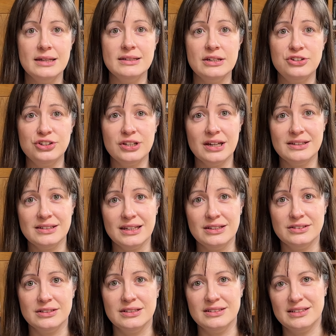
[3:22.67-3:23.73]

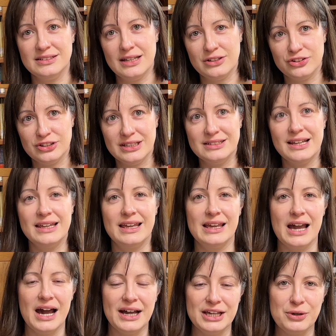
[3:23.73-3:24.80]
Digitisation is essentially taking a
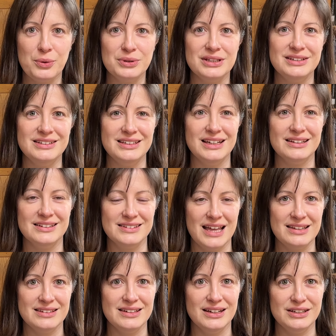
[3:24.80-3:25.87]
high-quality and
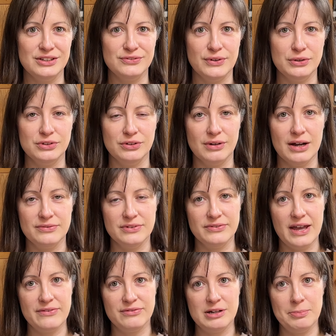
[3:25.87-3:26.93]
standardised photograph of
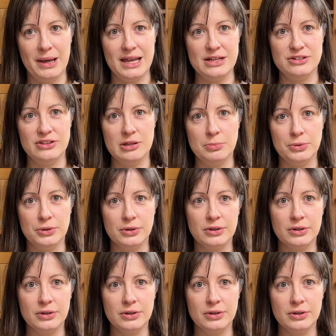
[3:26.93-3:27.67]
every page in the book.